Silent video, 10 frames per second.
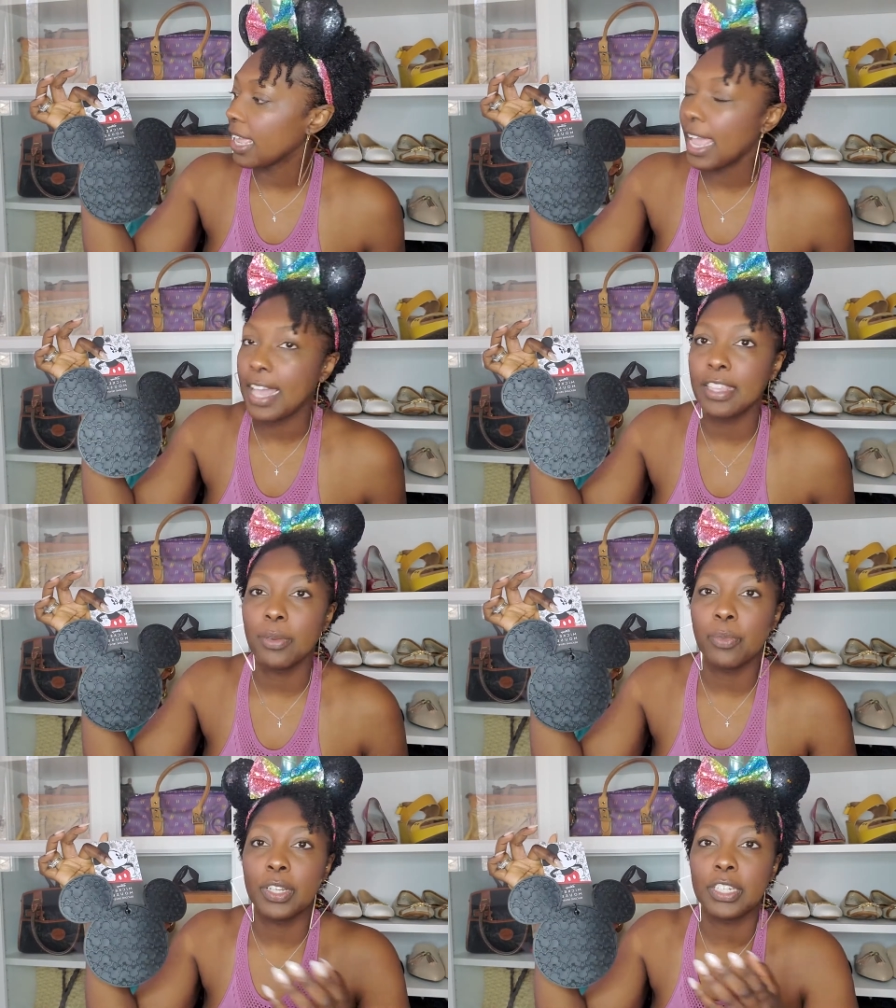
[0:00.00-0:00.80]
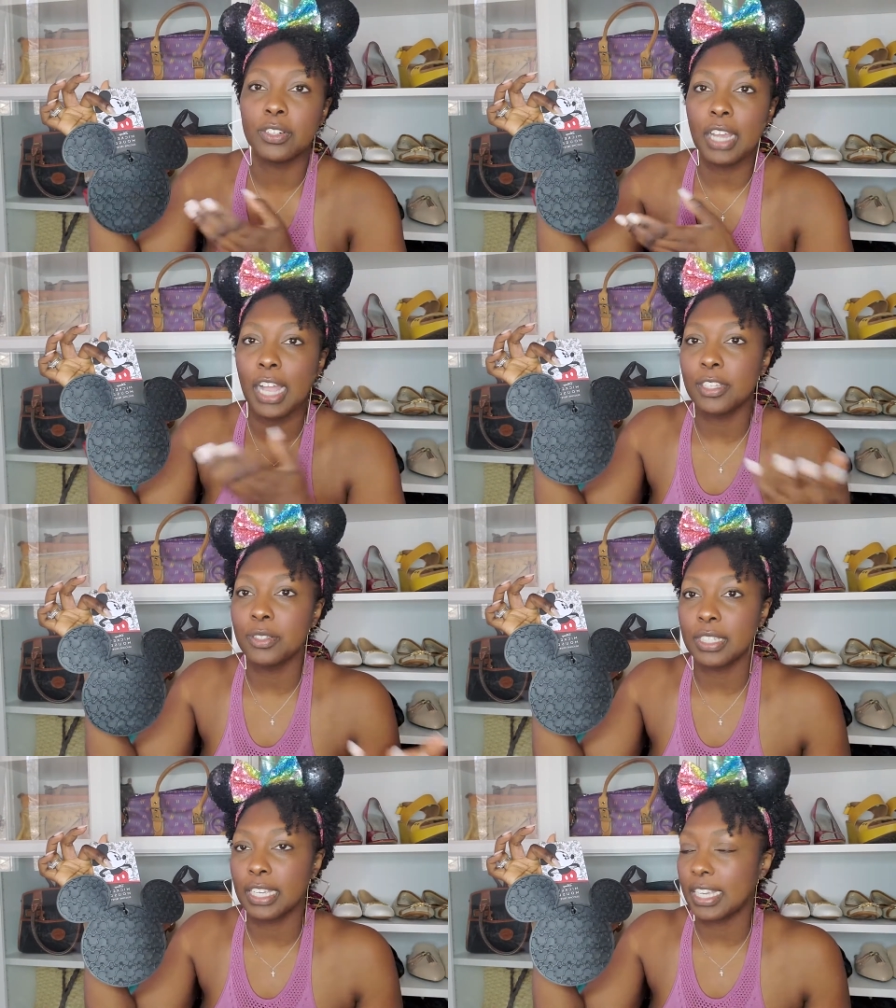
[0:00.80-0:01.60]
And then when you're not
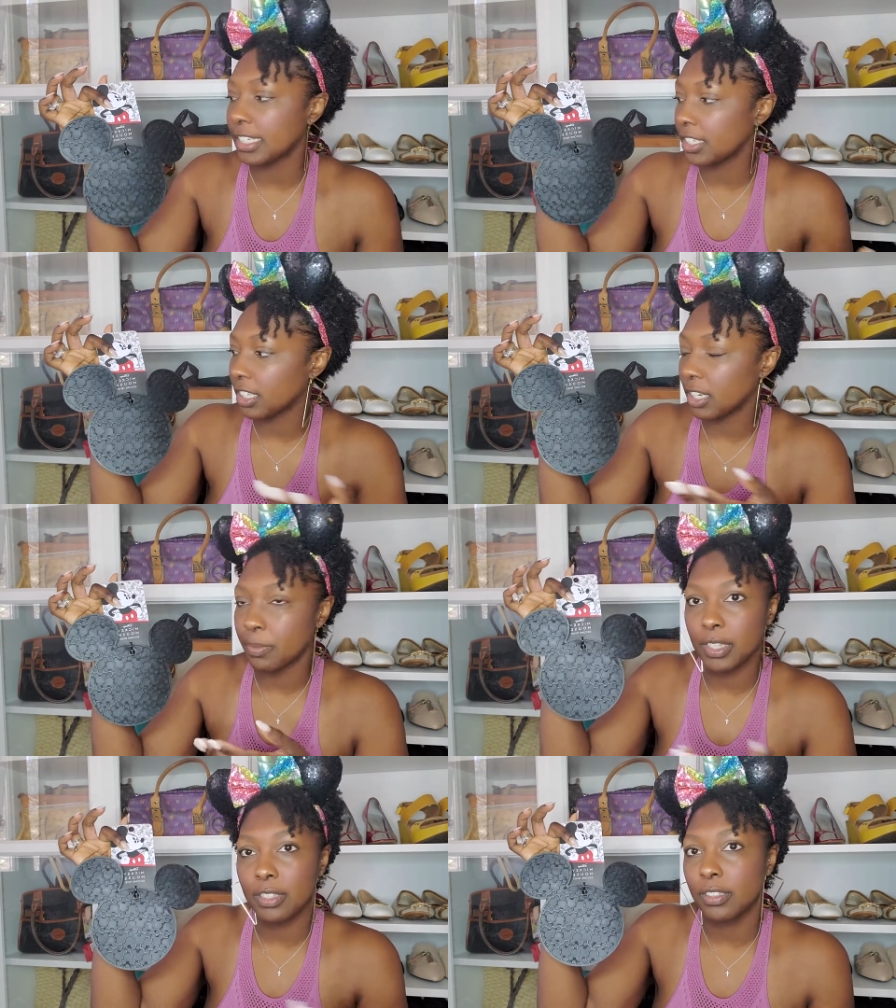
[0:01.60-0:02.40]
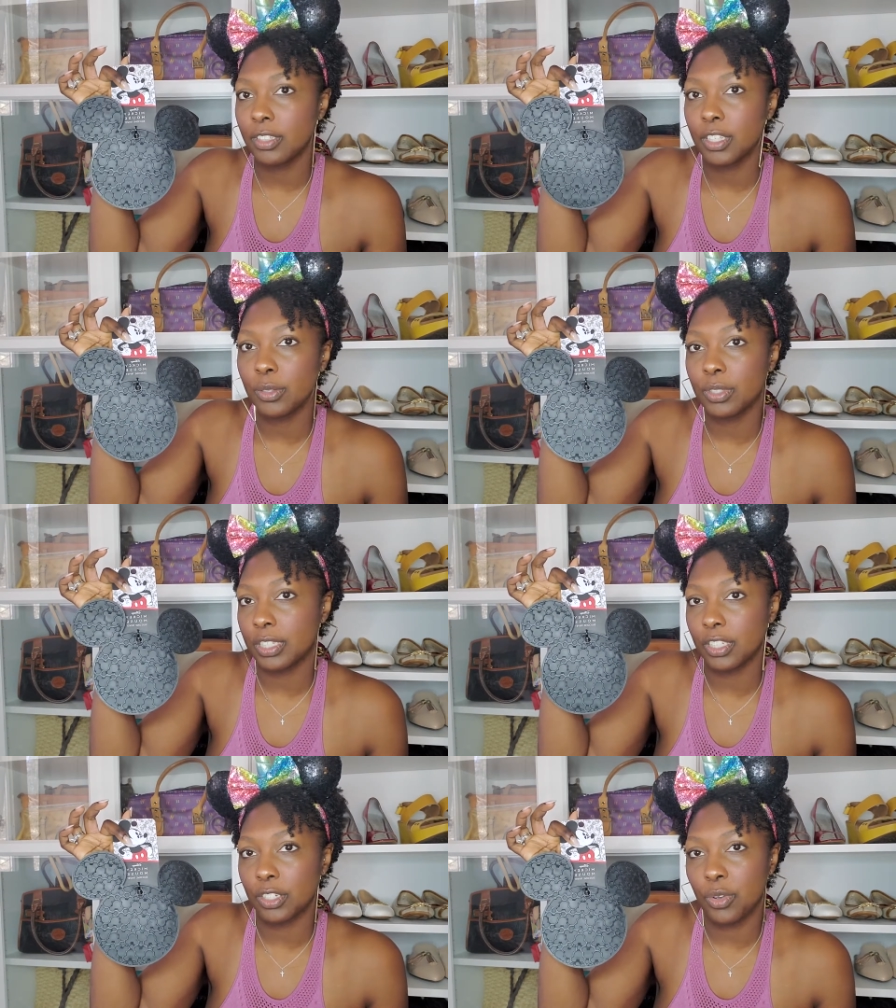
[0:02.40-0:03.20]
using it, it's just gonna be cute
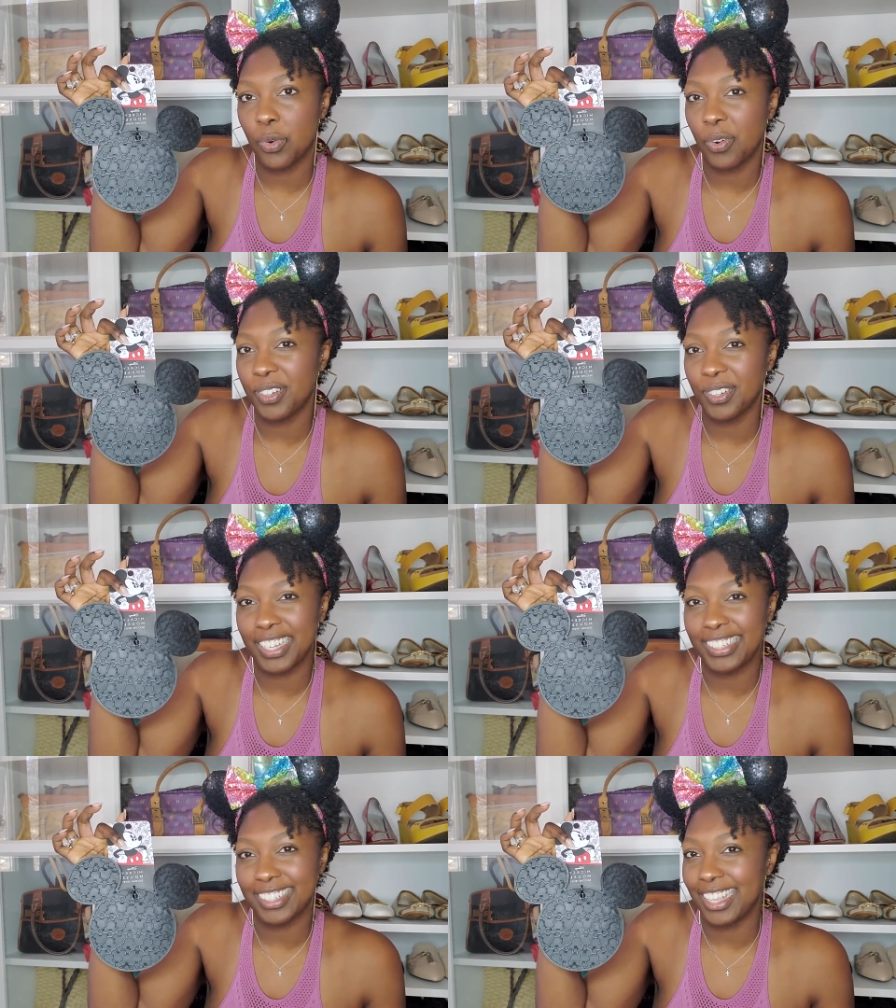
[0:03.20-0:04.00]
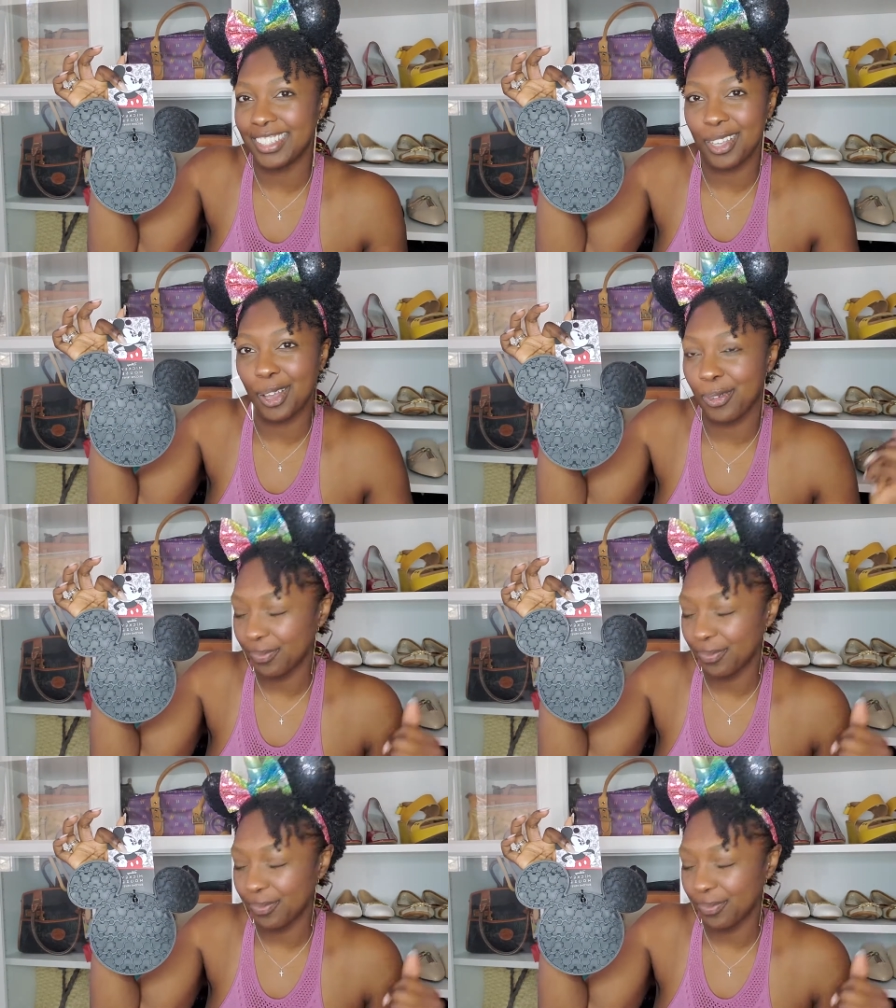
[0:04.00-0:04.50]
Disney decor in your kitchen. Let's go.